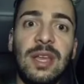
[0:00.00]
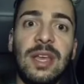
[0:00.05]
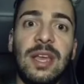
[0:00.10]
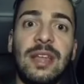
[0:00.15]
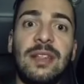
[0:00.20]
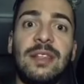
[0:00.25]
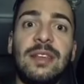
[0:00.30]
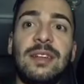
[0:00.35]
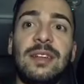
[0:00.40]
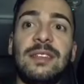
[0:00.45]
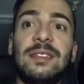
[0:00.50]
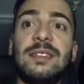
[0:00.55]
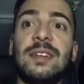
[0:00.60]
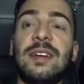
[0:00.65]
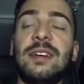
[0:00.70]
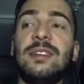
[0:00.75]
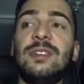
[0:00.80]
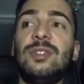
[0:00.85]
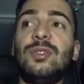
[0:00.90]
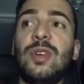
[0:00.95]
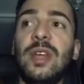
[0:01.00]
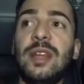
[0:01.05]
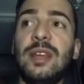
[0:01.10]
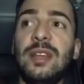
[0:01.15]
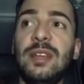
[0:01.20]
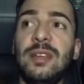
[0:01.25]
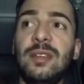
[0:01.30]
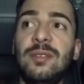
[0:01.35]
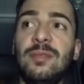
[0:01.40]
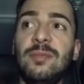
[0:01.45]
and then I started
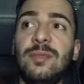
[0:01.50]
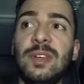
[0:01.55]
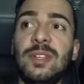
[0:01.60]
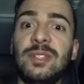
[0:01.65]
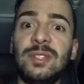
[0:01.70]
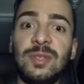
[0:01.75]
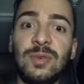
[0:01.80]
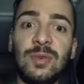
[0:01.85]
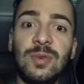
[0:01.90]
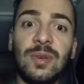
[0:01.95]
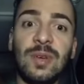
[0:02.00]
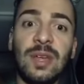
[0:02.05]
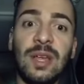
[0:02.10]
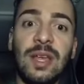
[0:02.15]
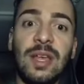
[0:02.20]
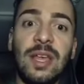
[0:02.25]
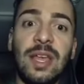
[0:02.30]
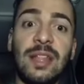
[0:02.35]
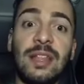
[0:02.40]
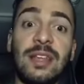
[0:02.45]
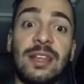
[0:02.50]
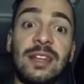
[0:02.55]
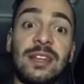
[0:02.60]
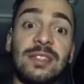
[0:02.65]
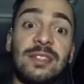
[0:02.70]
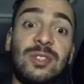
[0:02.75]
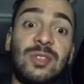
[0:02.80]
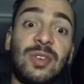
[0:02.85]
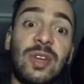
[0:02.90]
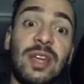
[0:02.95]
training my ZOUK, and then I
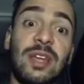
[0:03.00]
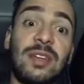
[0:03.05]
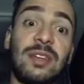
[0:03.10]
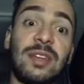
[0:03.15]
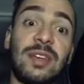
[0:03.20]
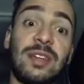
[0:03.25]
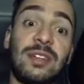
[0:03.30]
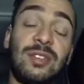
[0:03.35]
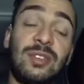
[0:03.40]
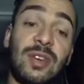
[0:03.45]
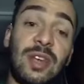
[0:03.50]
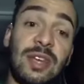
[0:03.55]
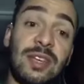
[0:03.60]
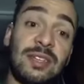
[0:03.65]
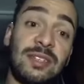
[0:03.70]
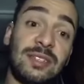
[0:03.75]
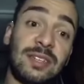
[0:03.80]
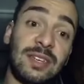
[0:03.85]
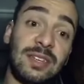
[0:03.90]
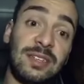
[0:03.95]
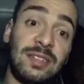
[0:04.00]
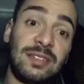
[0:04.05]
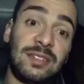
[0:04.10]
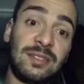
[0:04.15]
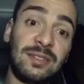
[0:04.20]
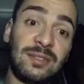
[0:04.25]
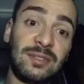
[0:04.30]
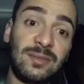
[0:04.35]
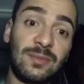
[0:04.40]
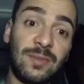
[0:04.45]
trained
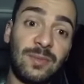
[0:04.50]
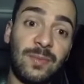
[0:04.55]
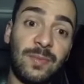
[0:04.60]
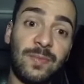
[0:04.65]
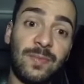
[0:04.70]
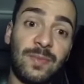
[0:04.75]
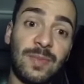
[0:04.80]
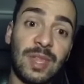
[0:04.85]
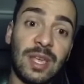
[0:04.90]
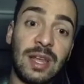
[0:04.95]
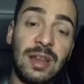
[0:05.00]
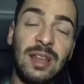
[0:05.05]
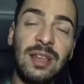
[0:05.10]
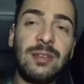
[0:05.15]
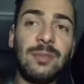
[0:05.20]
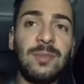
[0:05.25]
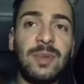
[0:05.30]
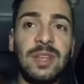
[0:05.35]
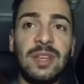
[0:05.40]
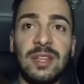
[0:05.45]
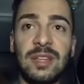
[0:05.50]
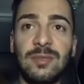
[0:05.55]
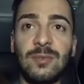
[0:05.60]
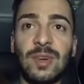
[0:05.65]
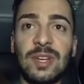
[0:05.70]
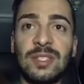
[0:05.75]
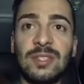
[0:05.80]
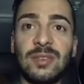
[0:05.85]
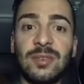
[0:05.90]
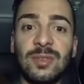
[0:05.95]
in a little bit in
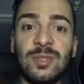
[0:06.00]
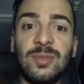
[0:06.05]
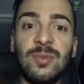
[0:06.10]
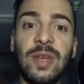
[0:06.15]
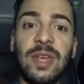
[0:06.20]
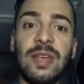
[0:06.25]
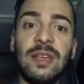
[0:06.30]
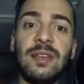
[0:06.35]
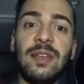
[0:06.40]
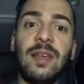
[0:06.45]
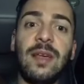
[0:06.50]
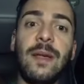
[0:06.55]
West Coast swing,